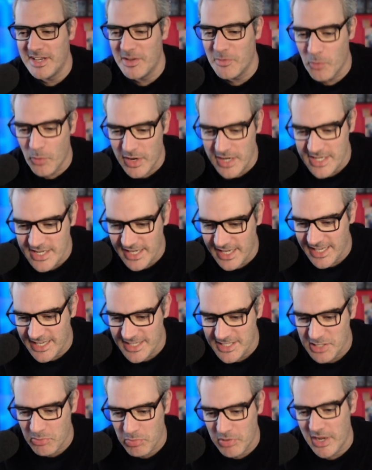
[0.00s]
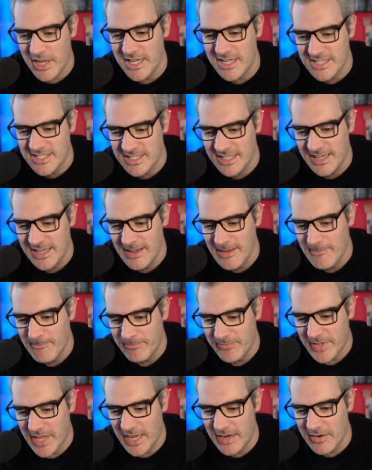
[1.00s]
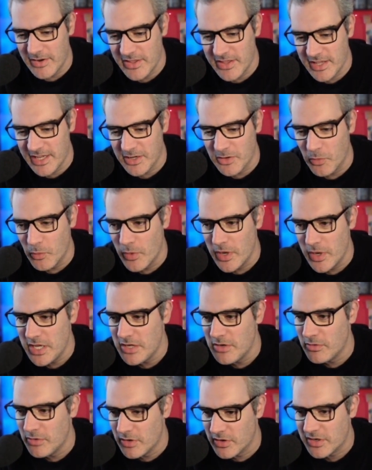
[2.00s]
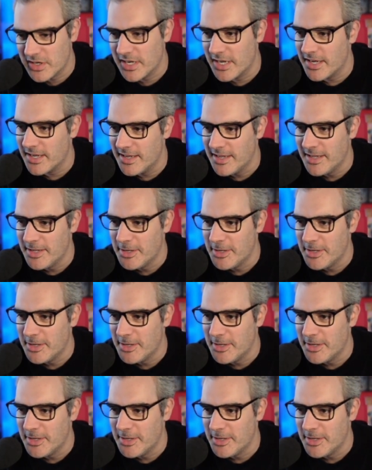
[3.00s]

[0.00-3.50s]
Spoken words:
It went into place. And I think that when you look at